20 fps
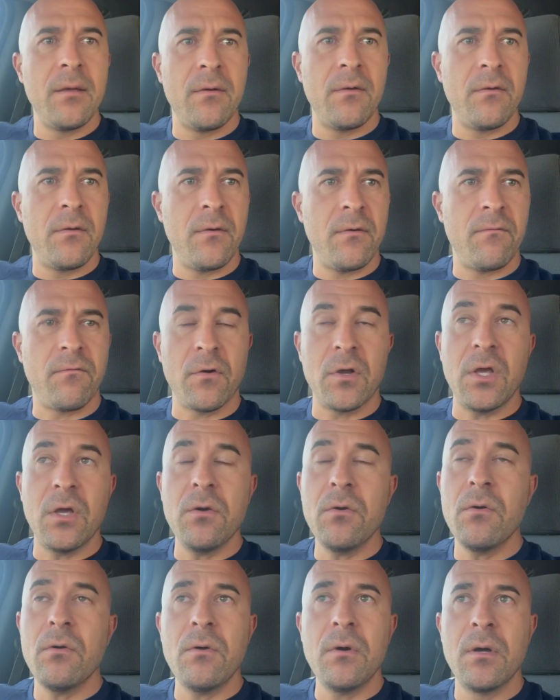for
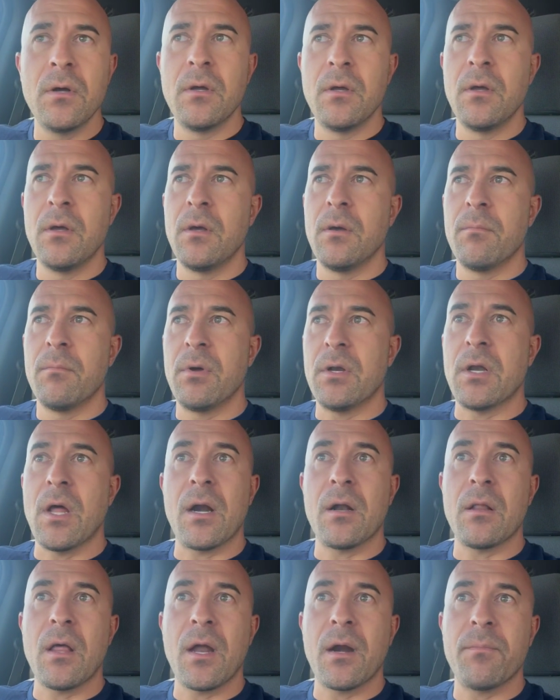you, but not
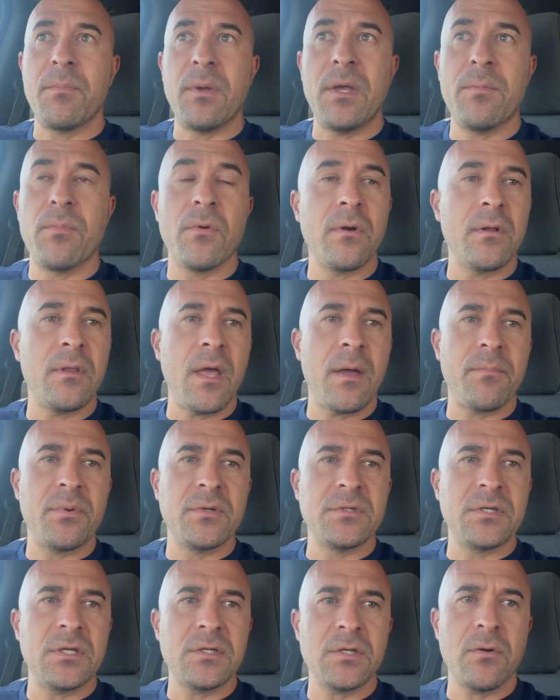a lot of people are in that
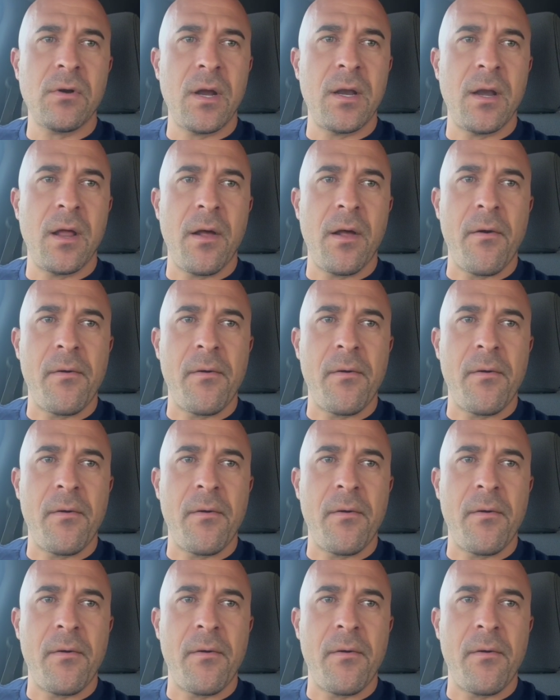position right now.